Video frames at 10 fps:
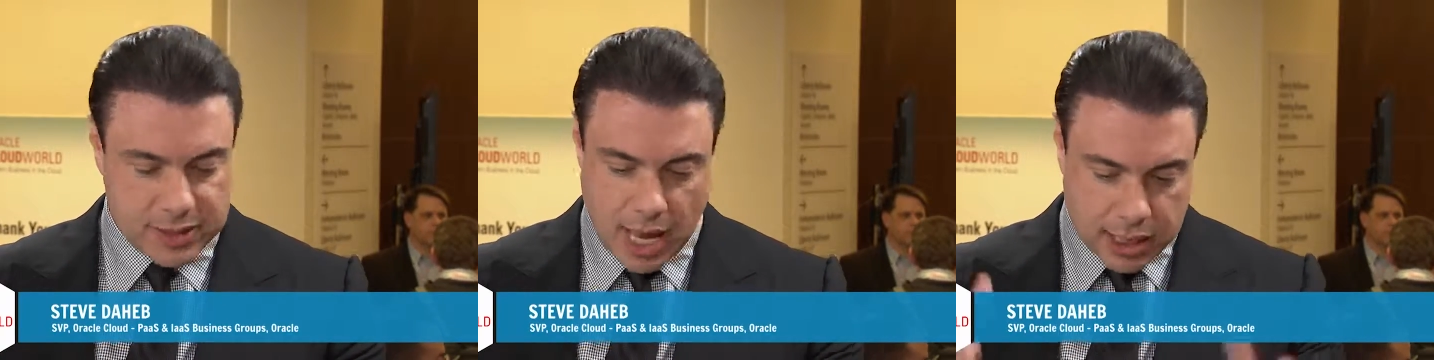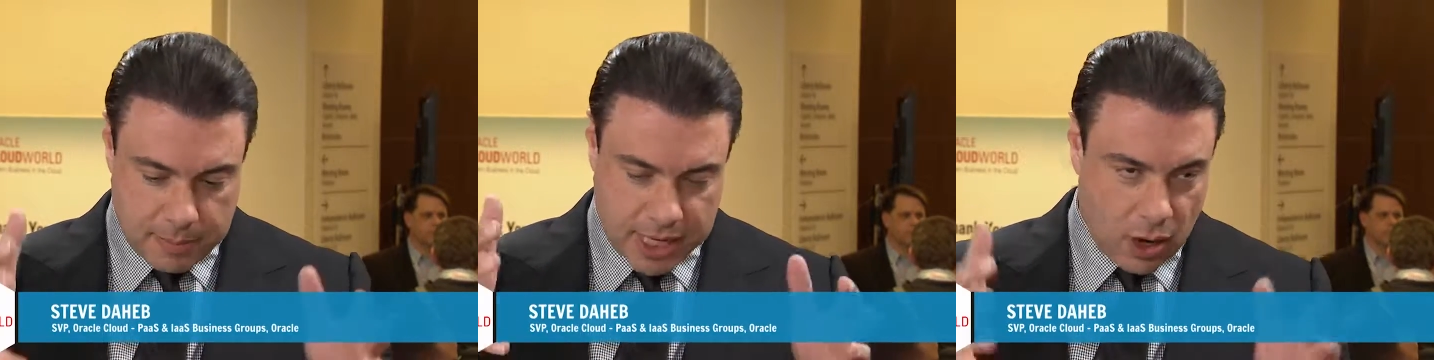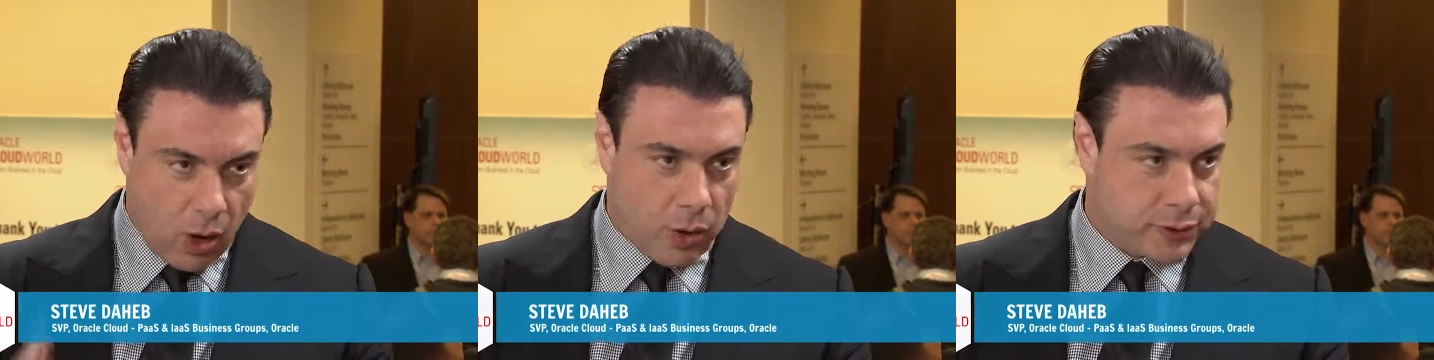Speaker 1: It's not going to
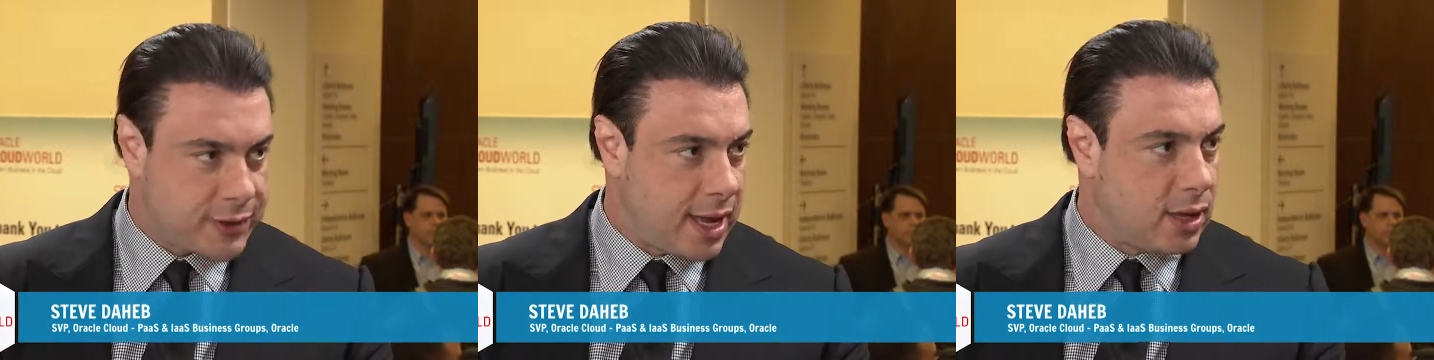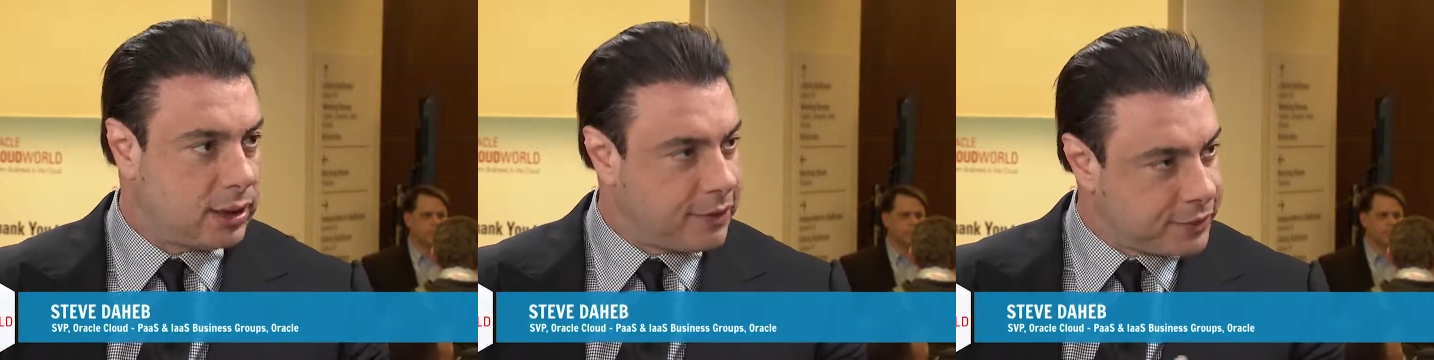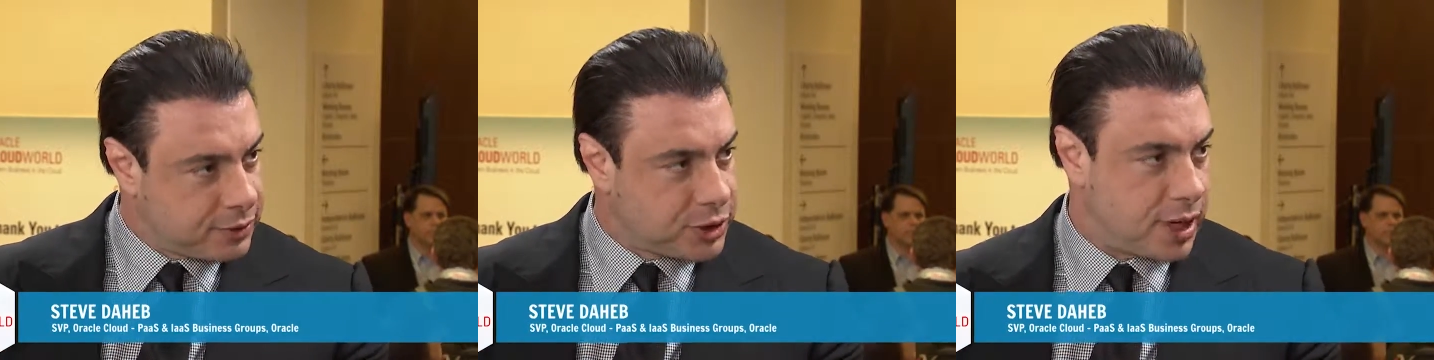be a wholesale
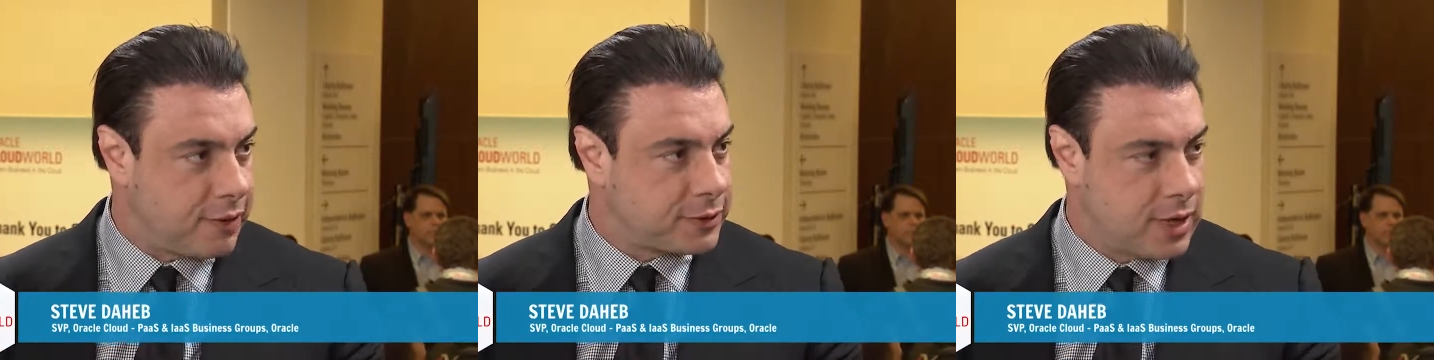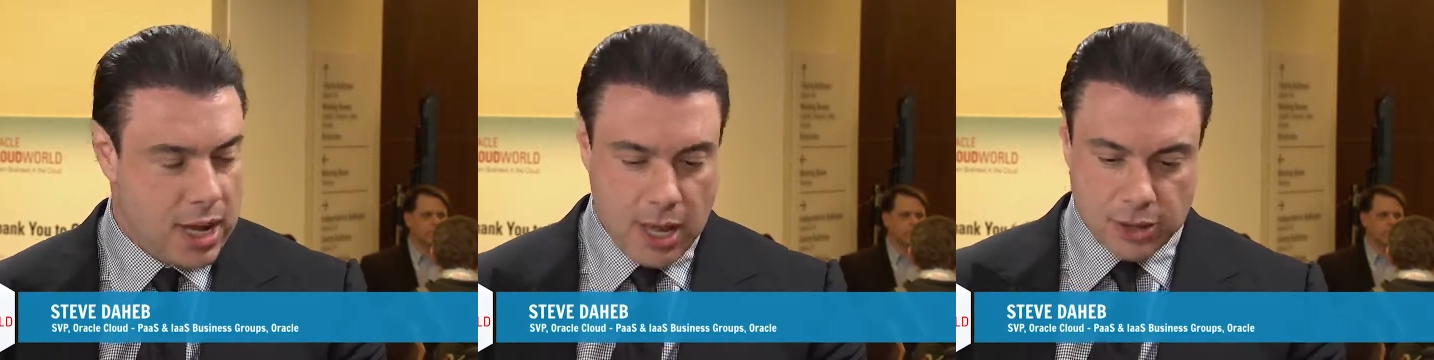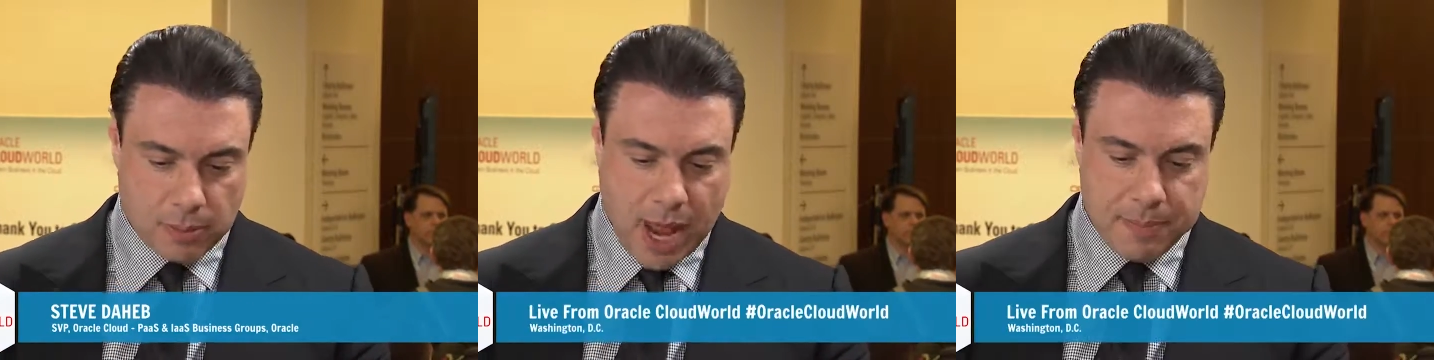lift and shift.
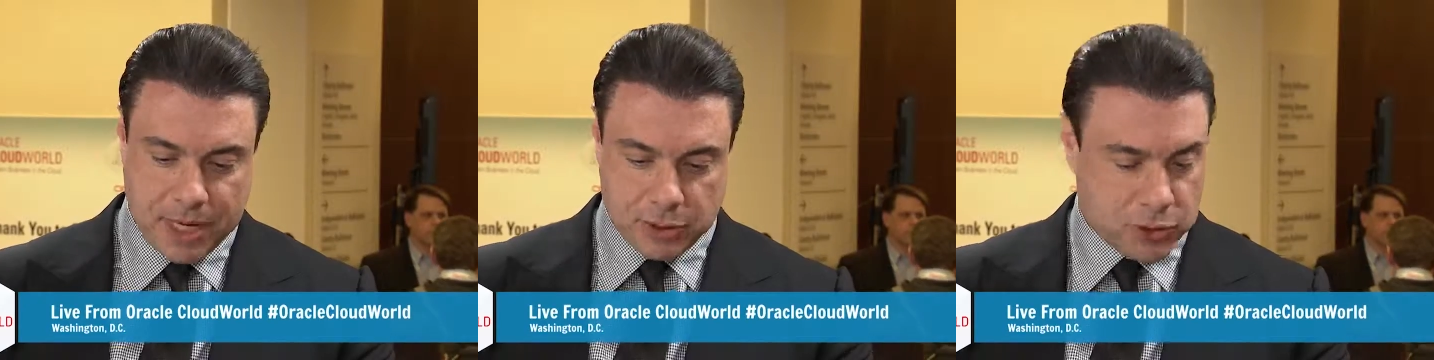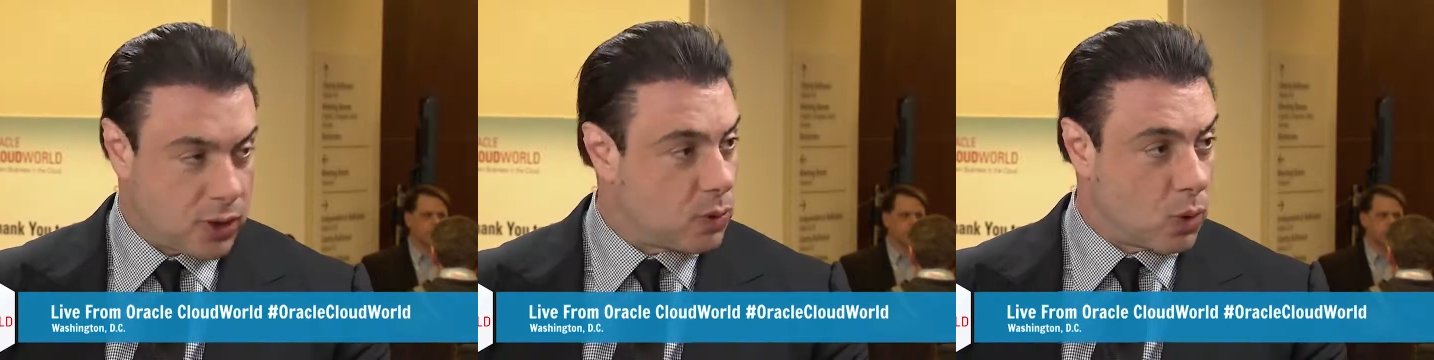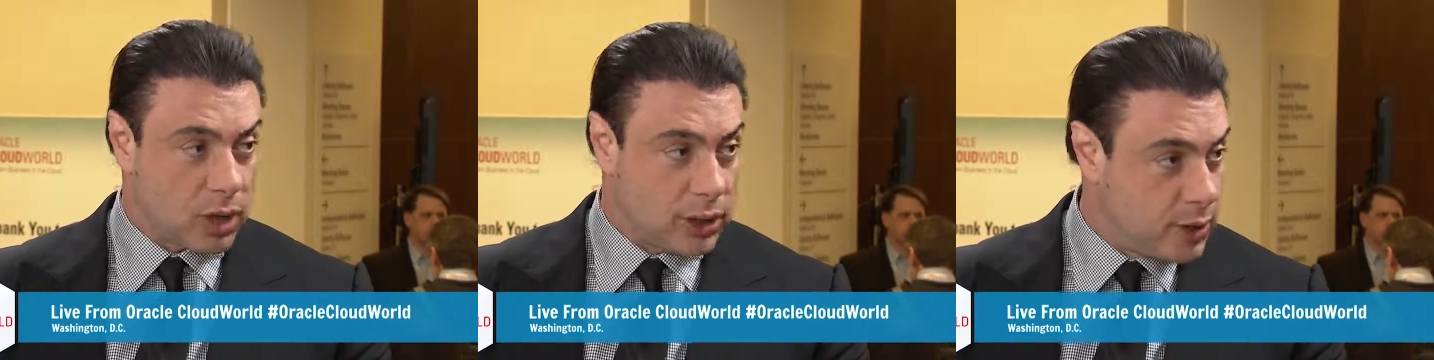There might be certain
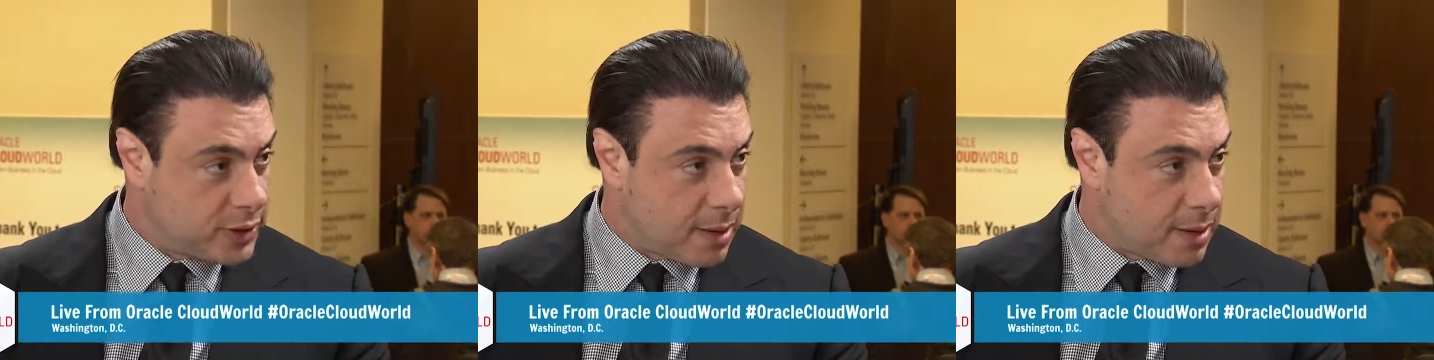workloads